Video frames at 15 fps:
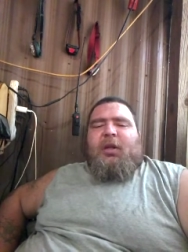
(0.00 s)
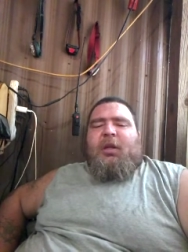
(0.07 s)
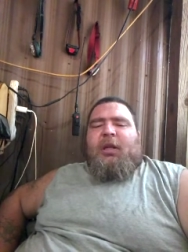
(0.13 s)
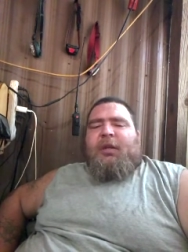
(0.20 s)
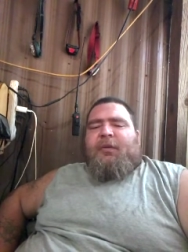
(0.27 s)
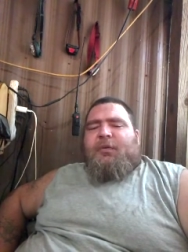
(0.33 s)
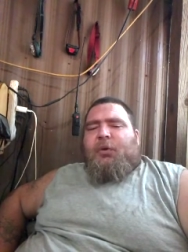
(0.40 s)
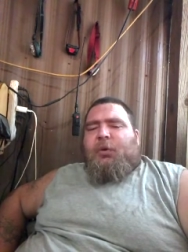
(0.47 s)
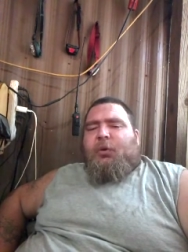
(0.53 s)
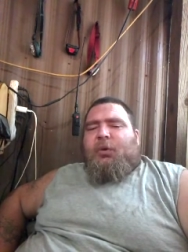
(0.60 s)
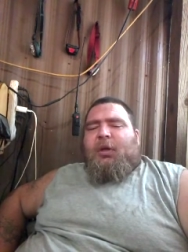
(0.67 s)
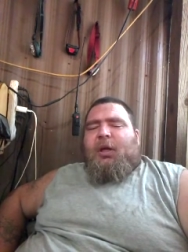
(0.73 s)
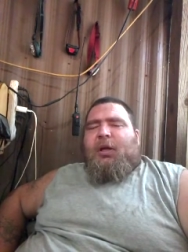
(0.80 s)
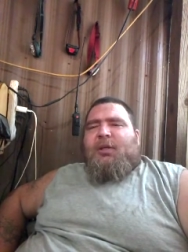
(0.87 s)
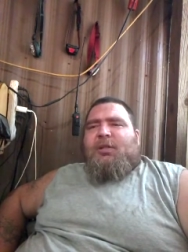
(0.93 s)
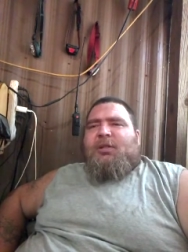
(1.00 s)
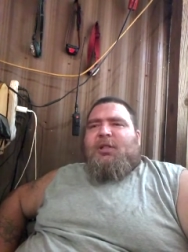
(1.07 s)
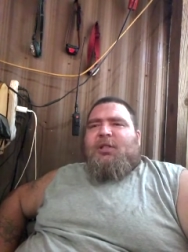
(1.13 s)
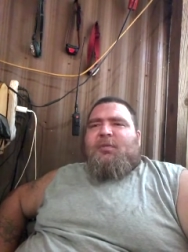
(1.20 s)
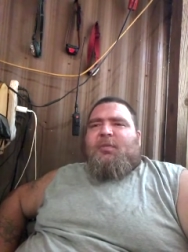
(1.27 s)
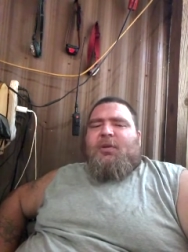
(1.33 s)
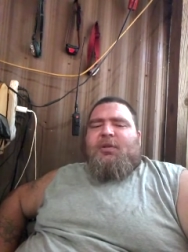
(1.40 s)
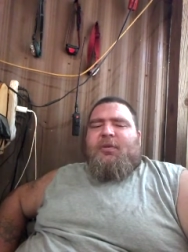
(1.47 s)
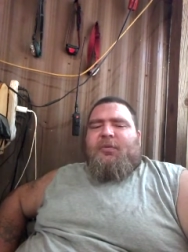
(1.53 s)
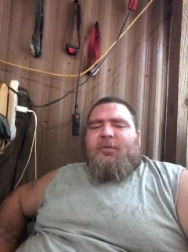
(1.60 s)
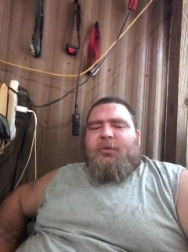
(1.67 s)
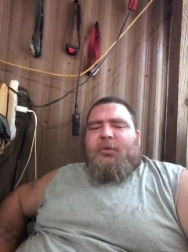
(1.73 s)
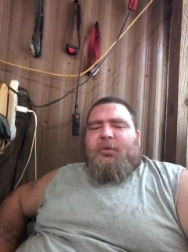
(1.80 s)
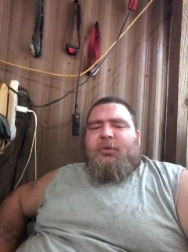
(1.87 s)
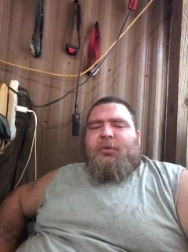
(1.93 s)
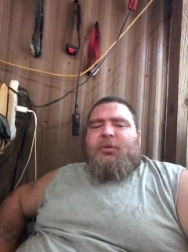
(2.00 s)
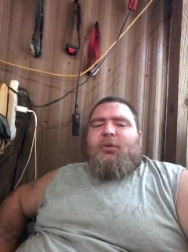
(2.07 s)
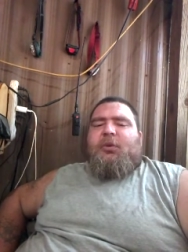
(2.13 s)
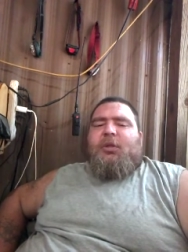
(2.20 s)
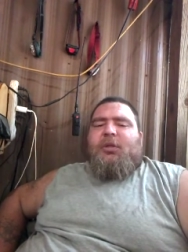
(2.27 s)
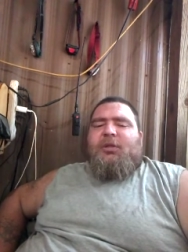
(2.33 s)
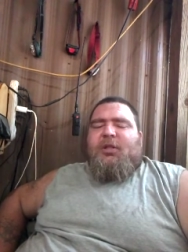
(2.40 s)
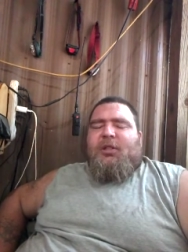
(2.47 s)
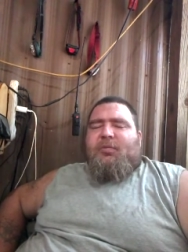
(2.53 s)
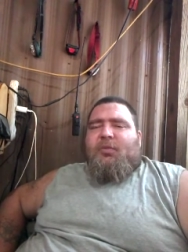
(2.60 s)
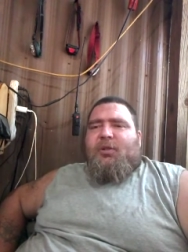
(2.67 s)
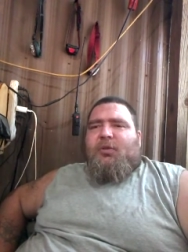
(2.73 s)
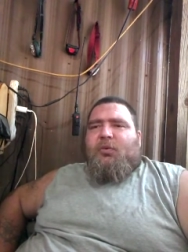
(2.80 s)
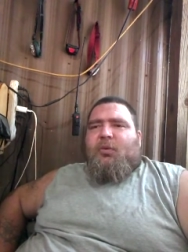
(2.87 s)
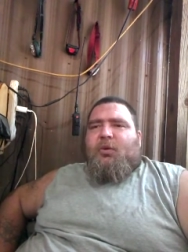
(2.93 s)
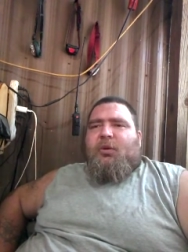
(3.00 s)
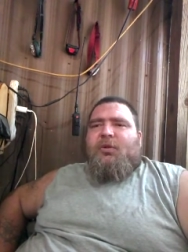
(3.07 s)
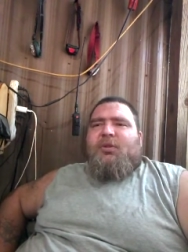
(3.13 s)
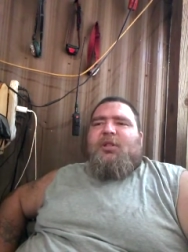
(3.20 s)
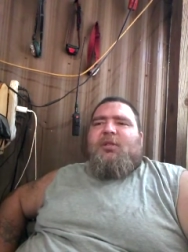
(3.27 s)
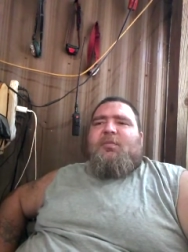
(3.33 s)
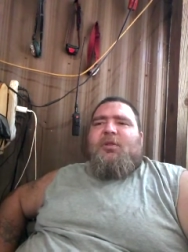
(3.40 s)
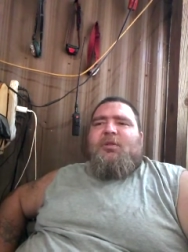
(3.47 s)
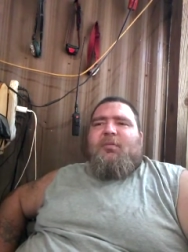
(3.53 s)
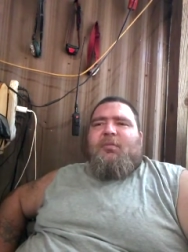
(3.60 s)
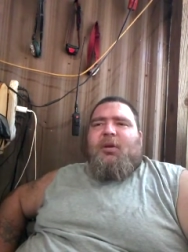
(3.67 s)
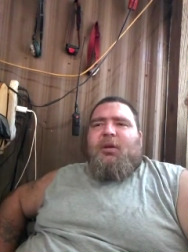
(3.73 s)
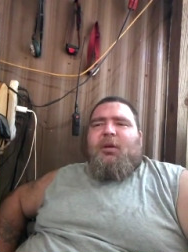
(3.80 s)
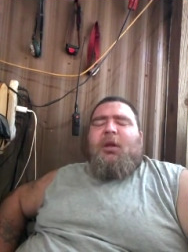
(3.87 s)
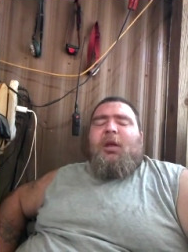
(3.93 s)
If you got 6 months of food, you need 6 months of water, 6 months of meth,